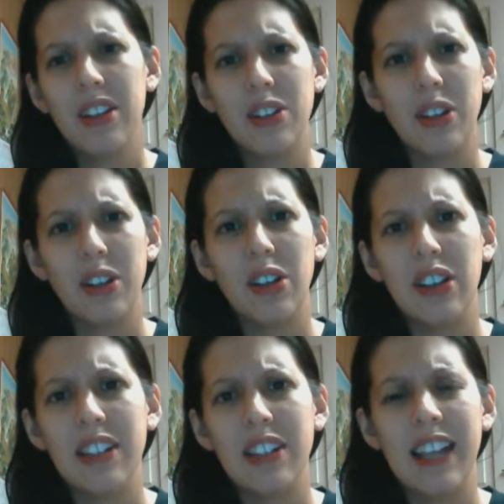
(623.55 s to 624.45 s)
so I talked
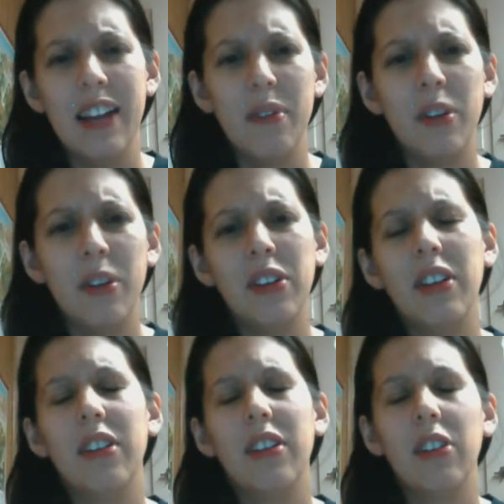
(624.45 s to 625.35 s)
to
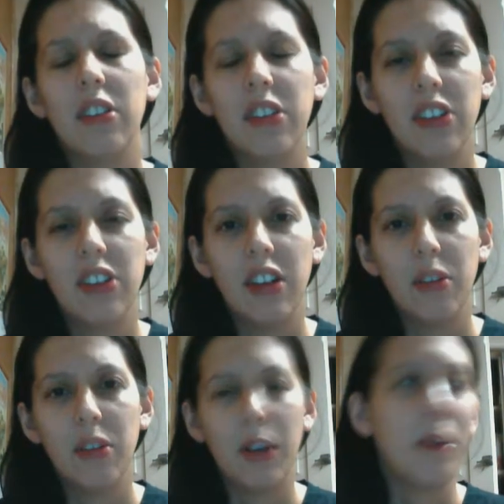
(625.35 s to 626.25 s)
Christy
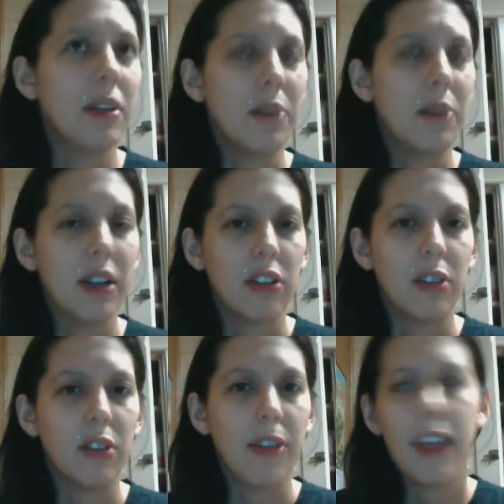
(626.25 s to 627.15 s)
when I went in the break room.